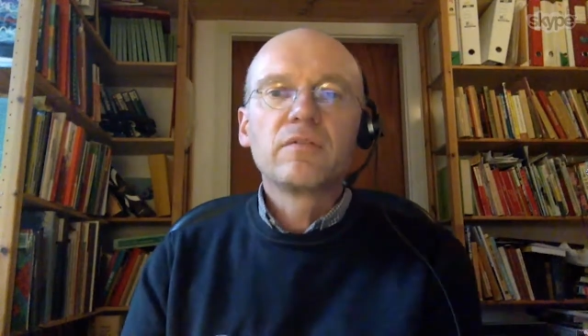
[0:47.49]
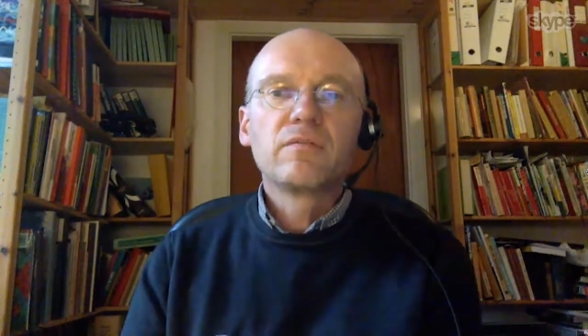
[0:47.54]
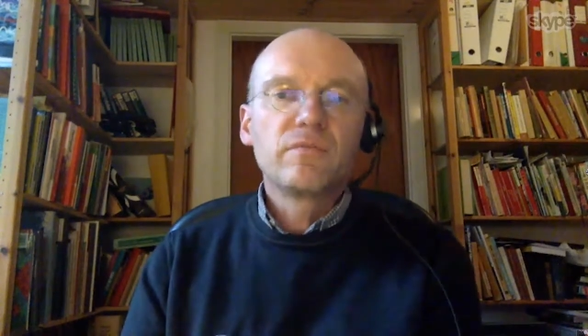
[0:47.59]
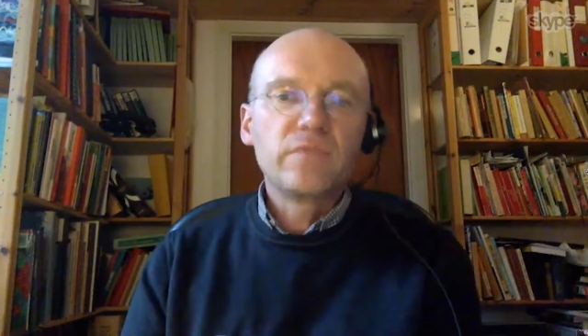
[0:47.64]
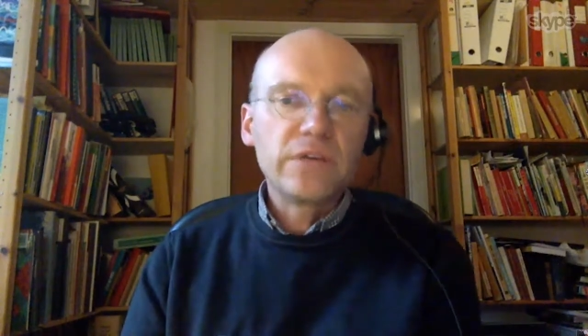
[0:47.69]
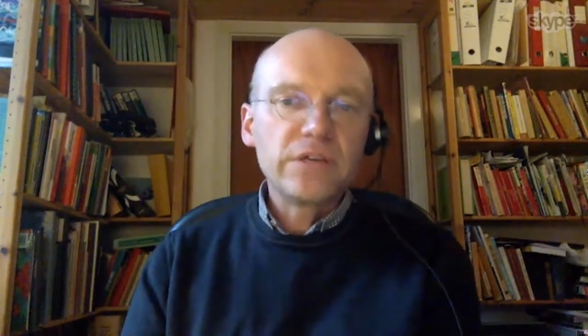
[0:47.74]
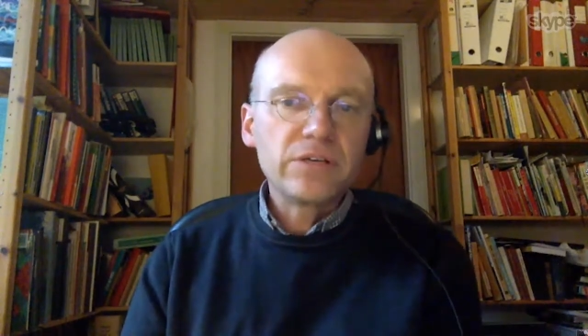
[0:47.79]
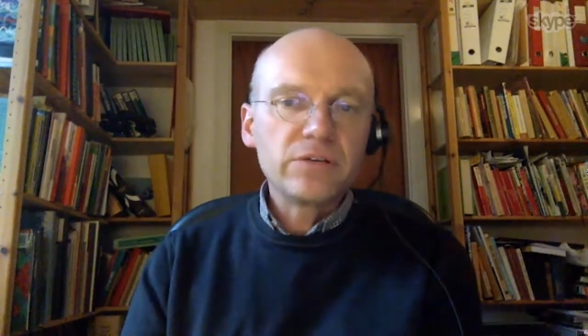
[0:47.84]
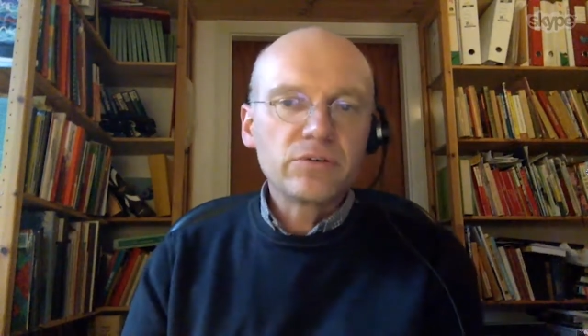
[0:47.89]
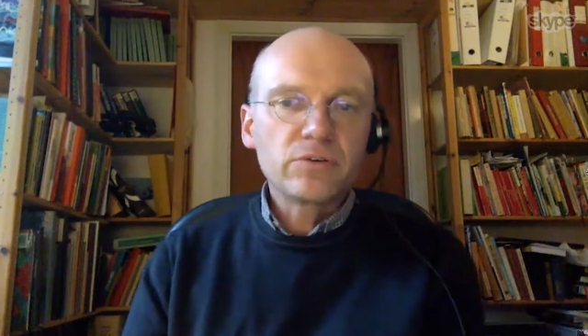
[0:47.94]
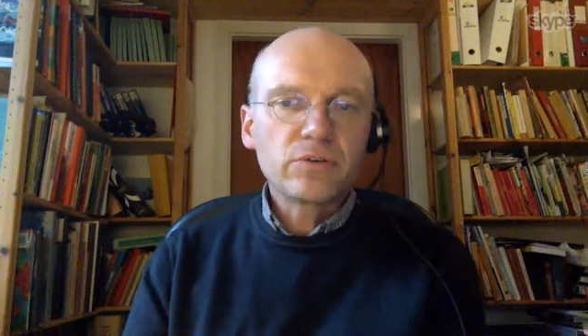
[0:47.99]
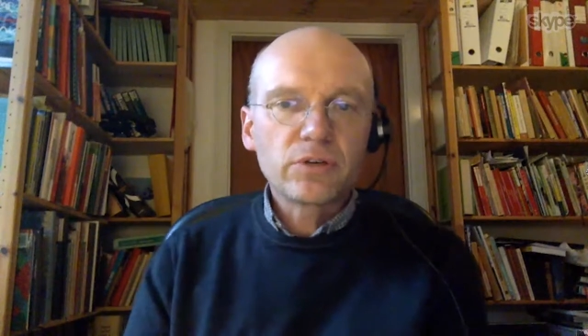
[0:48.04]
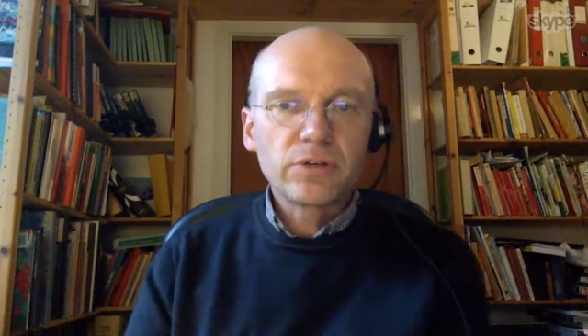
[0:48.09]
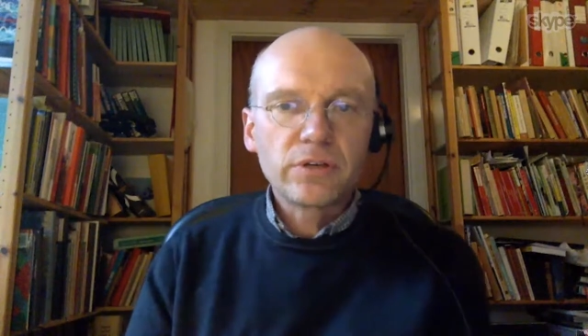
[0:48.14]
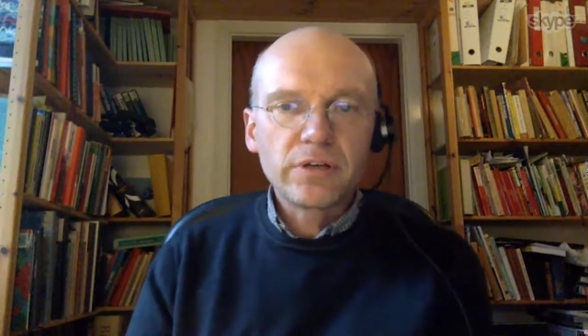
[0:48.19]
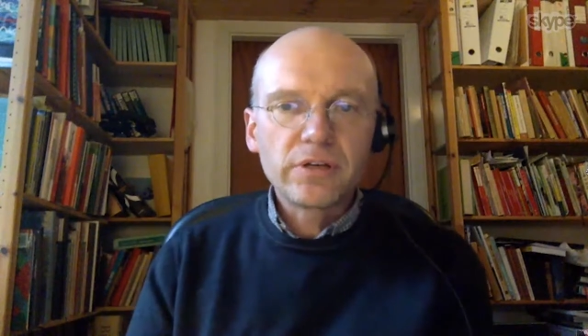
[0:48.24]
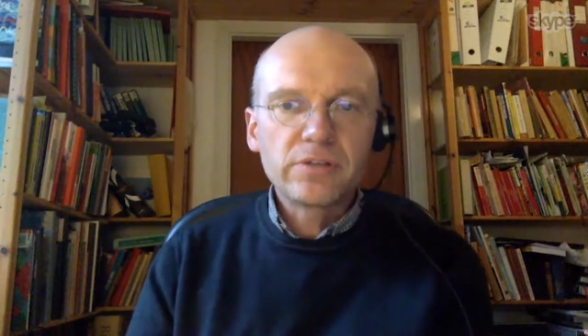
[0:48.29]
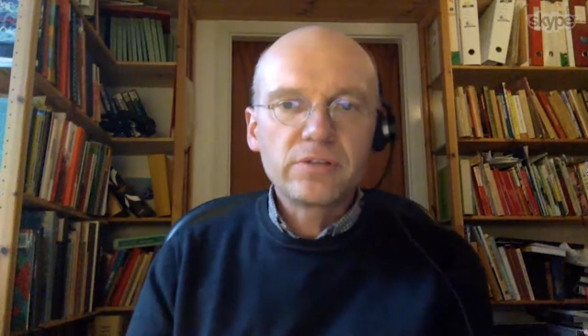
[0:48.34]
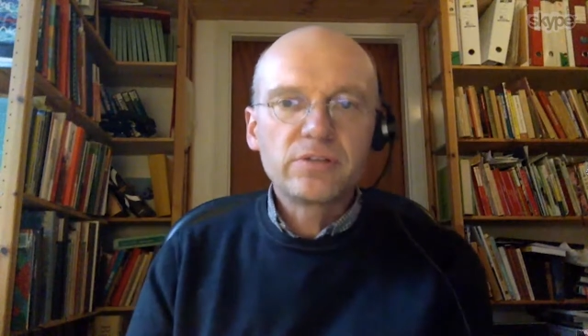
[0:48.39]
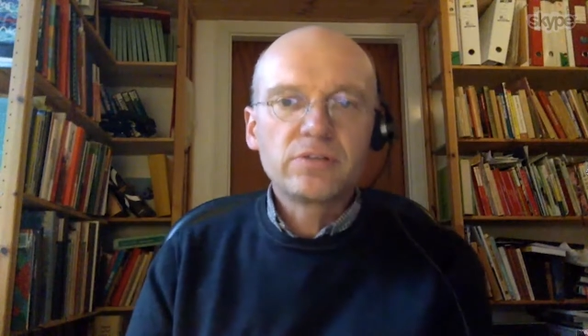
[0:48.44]
video
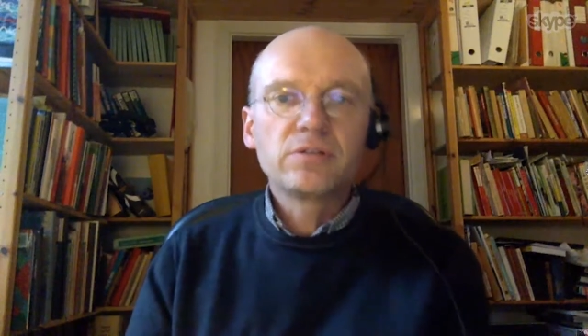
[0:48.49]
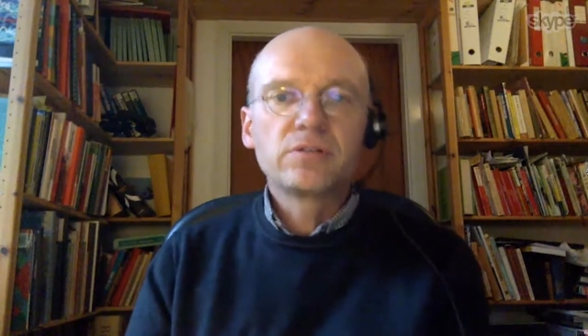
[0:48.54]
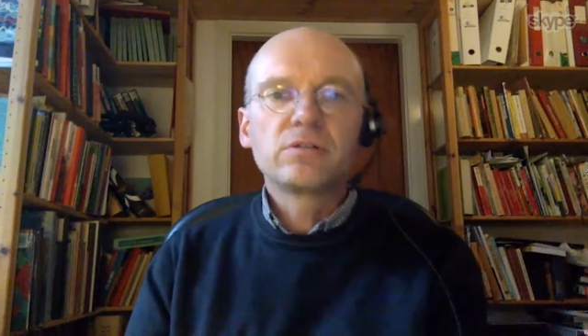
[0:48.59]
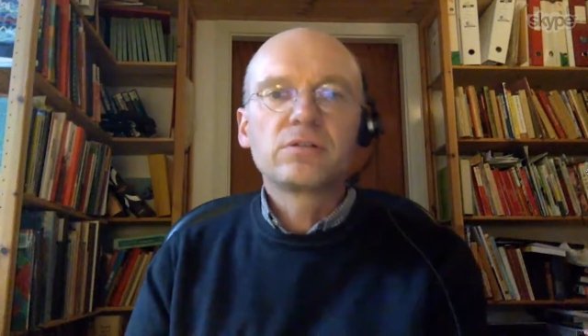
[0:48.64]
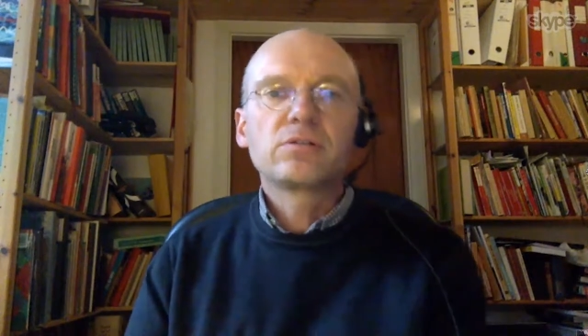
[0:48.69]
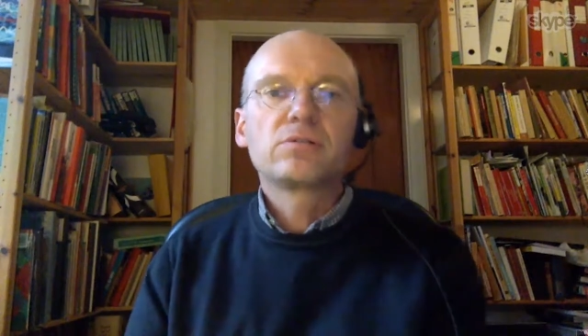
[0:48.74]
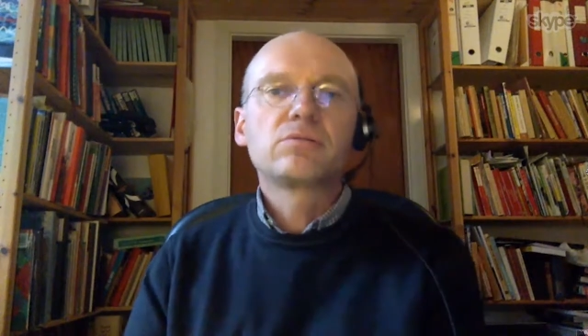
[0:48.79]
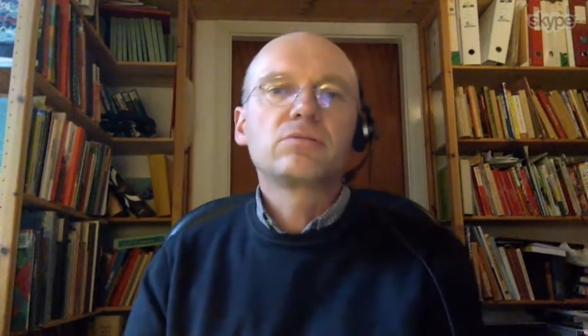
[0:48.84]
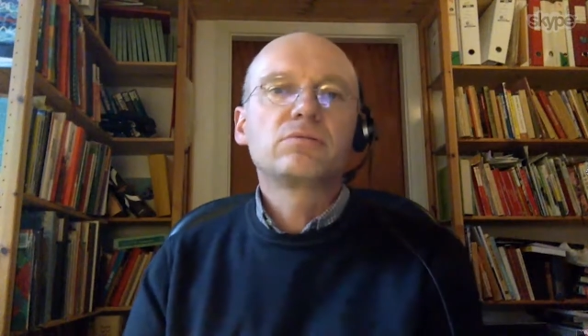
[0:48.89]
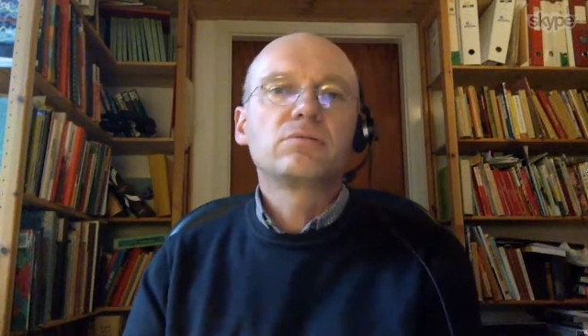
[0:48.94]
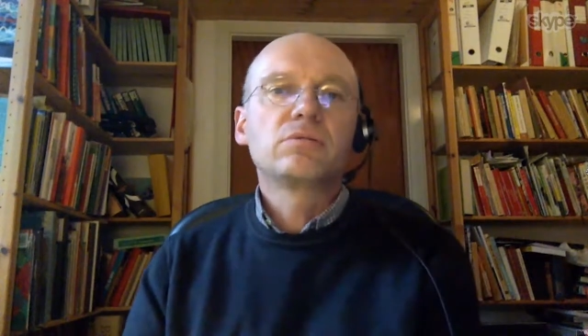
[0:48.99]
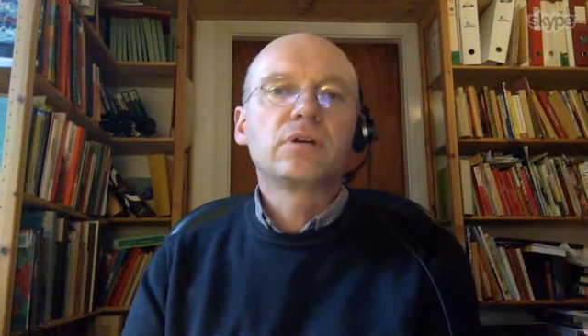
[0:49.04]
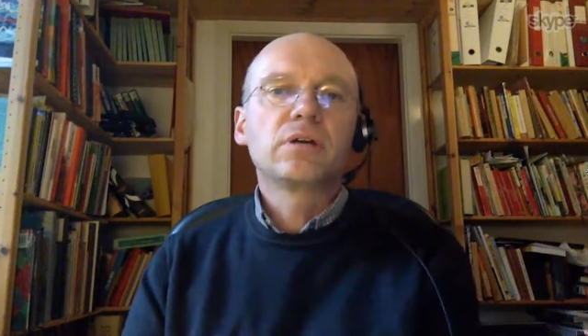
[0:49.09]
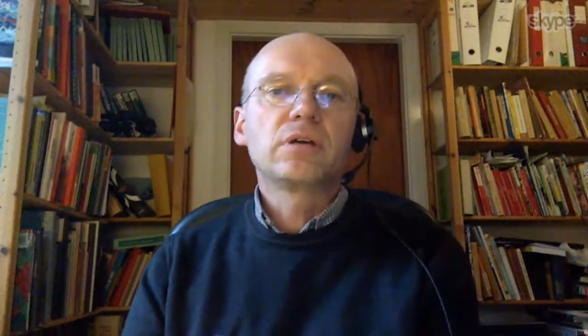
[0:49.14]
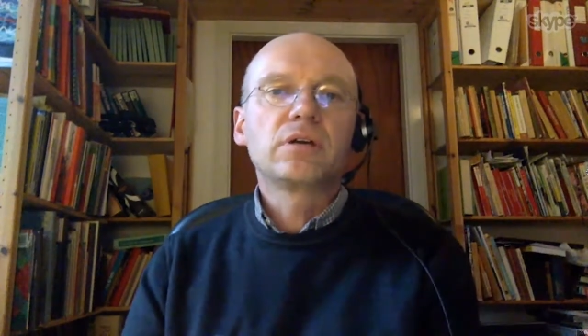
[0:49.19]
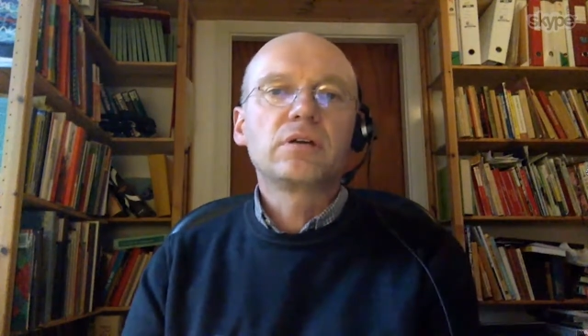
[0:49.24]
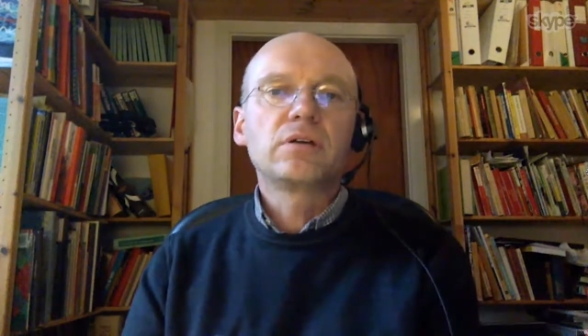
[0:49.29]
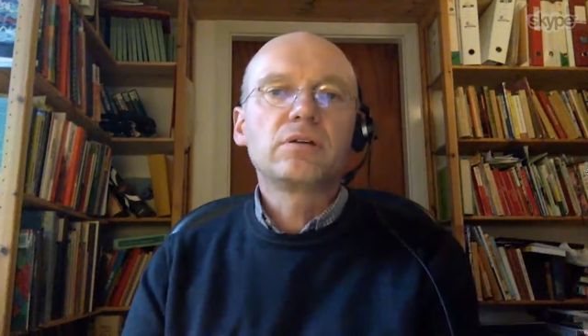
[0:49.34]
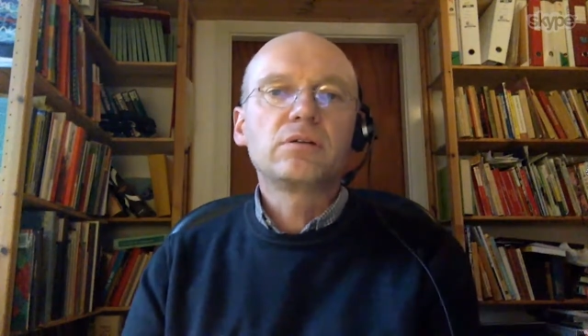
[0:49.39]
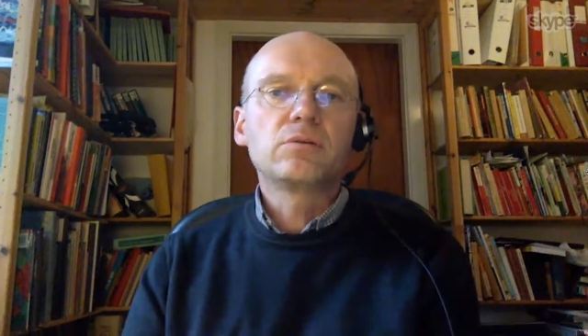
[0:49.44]
connection to
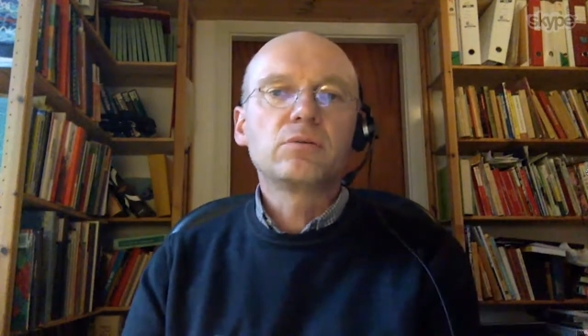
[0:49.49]
a